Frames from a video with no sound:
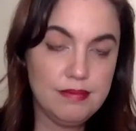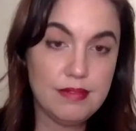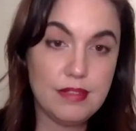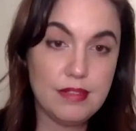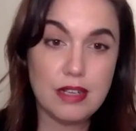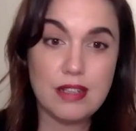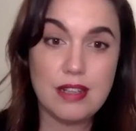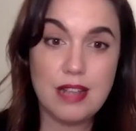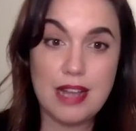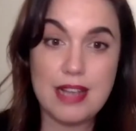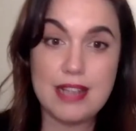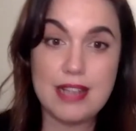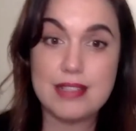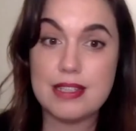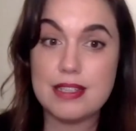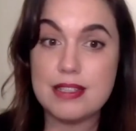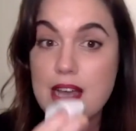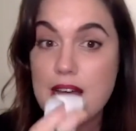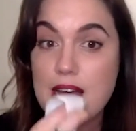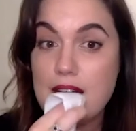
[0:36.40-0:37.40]
clients
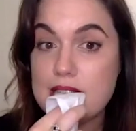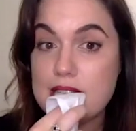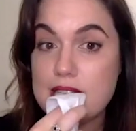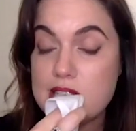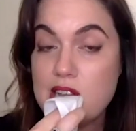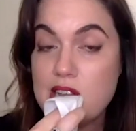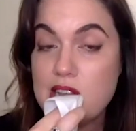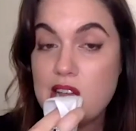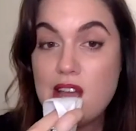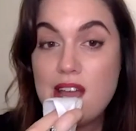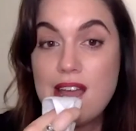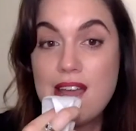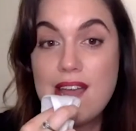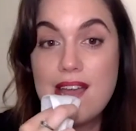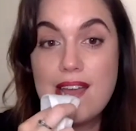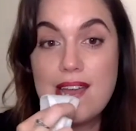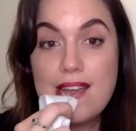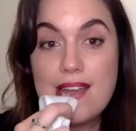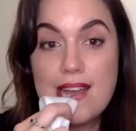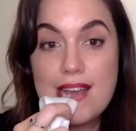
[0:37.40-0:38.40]
into us
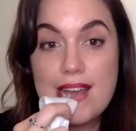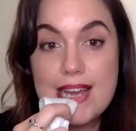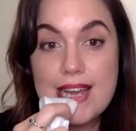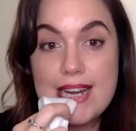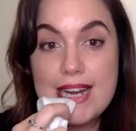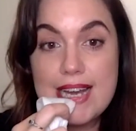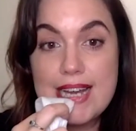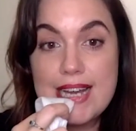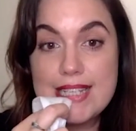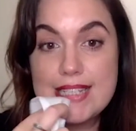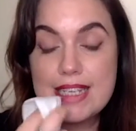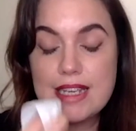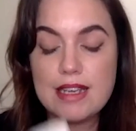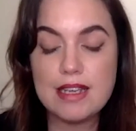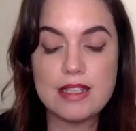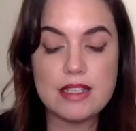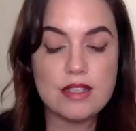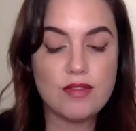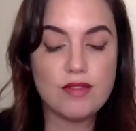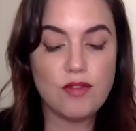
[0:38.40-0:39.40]
and asking
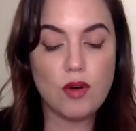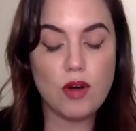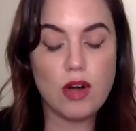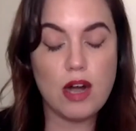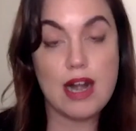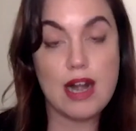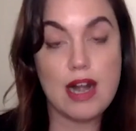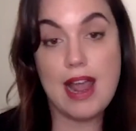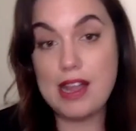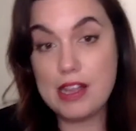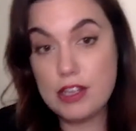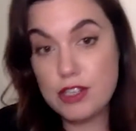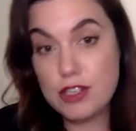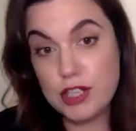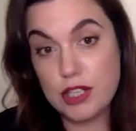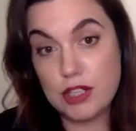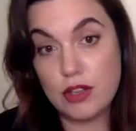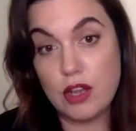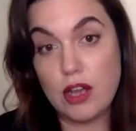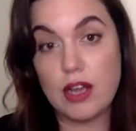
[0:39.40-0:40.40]
us for an
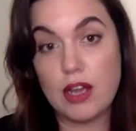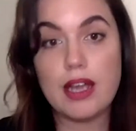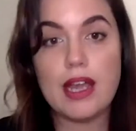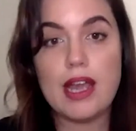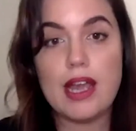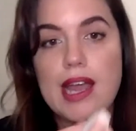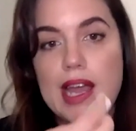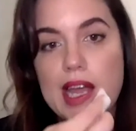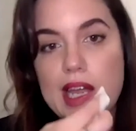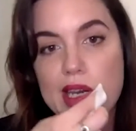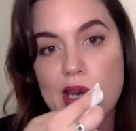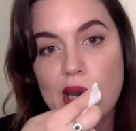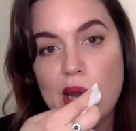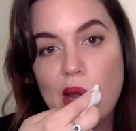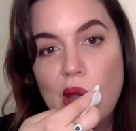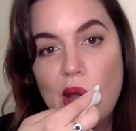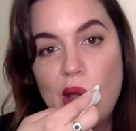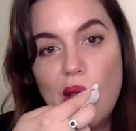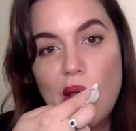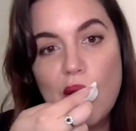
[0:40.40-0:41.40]
edgy look. And
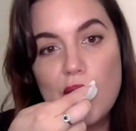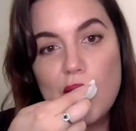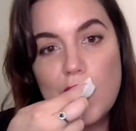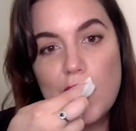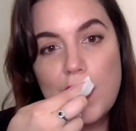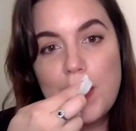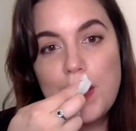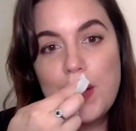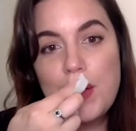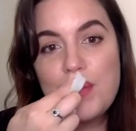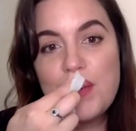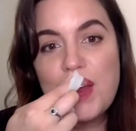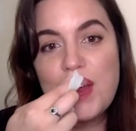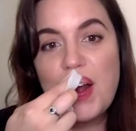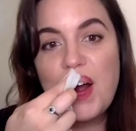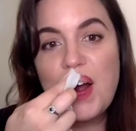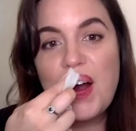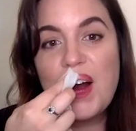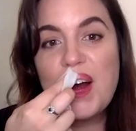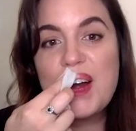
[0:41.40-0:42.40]
it's a little bit
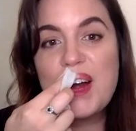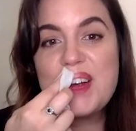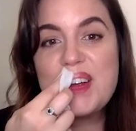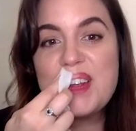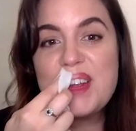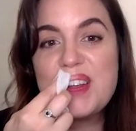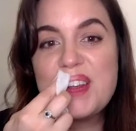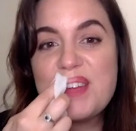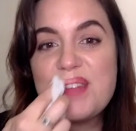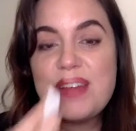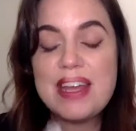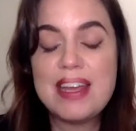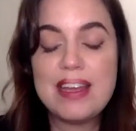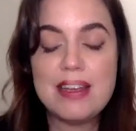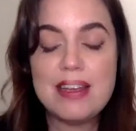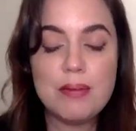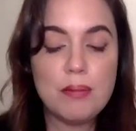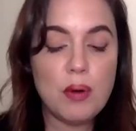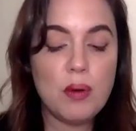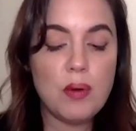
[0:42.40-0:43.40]
hard to
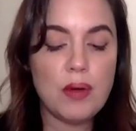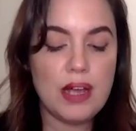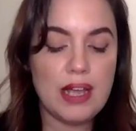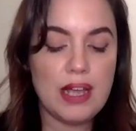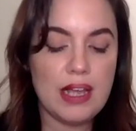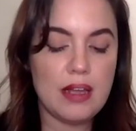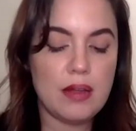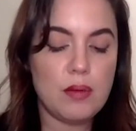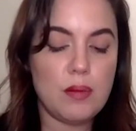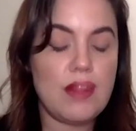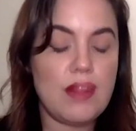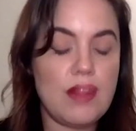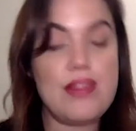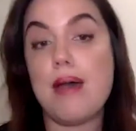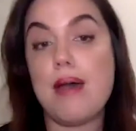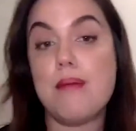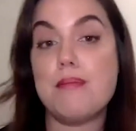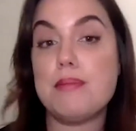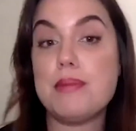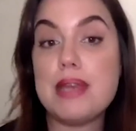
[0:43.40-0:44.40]
pinpoint what
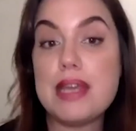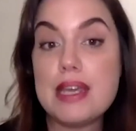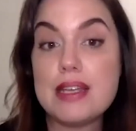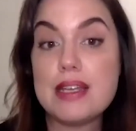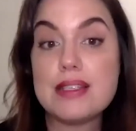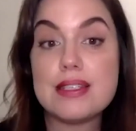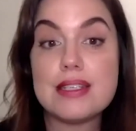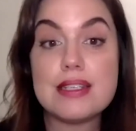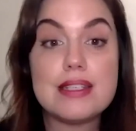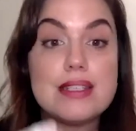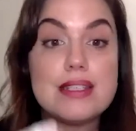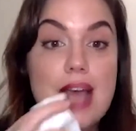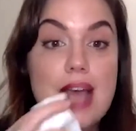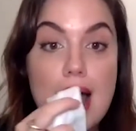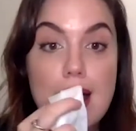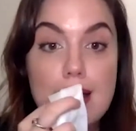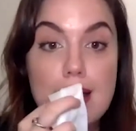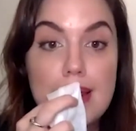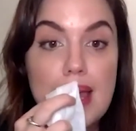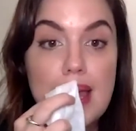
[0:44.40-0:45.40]
that means
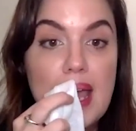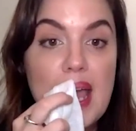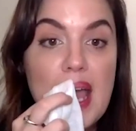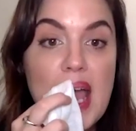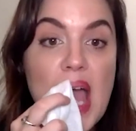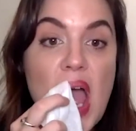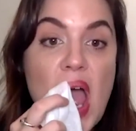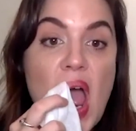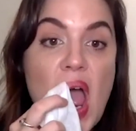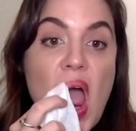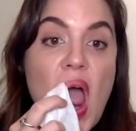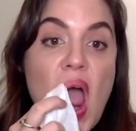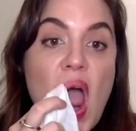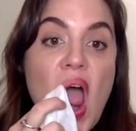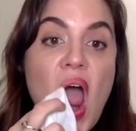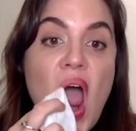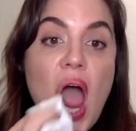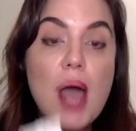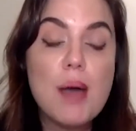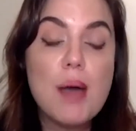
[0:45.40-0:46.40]
exactly,
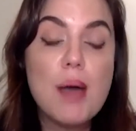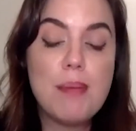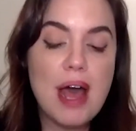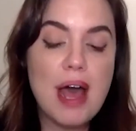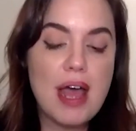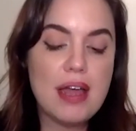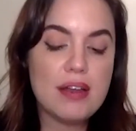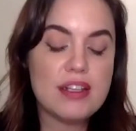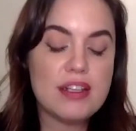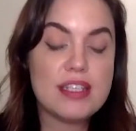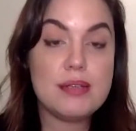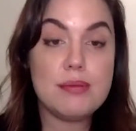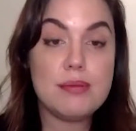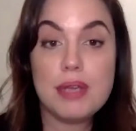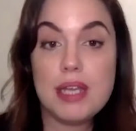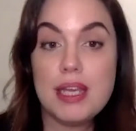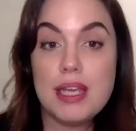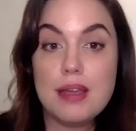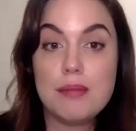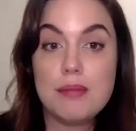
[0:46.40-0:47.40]
but to
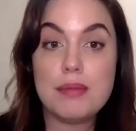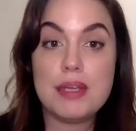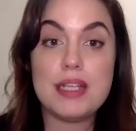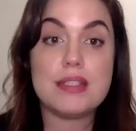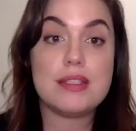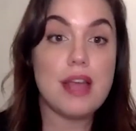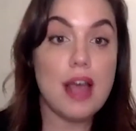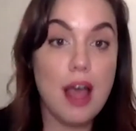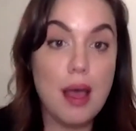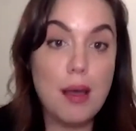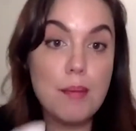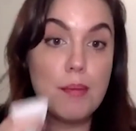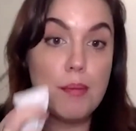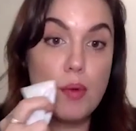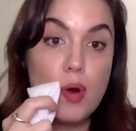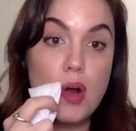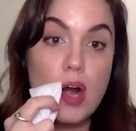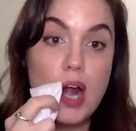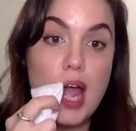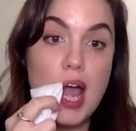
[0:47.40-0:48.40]
me it means
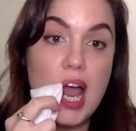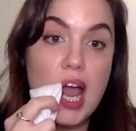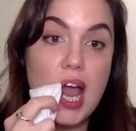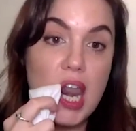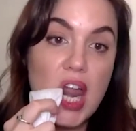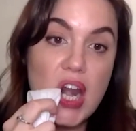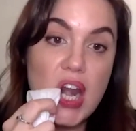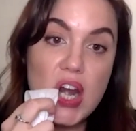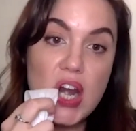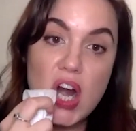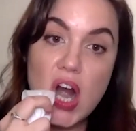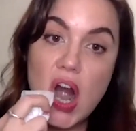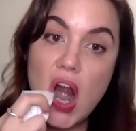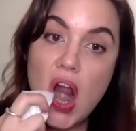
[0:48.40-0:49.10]
more eyeliner.